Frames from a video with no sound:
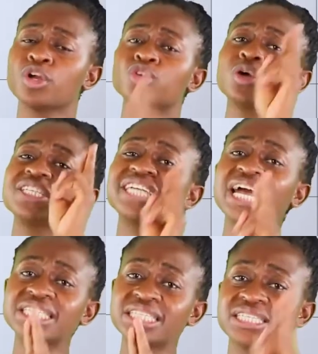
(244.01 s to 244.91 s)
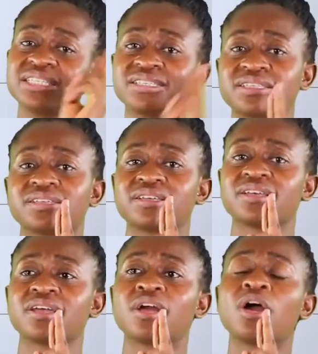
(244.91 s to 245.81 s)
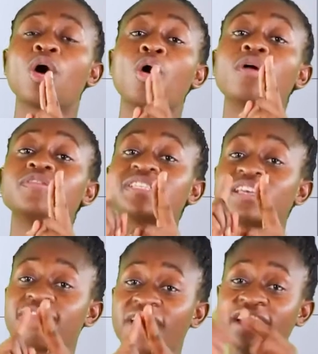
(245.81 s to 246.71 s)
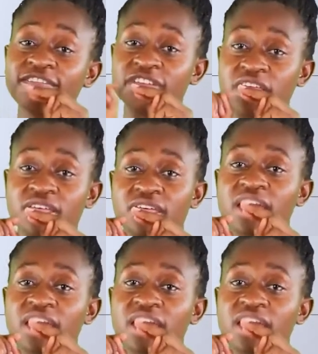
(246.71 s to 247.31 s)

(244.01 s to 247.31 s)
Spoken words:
your chances of surviving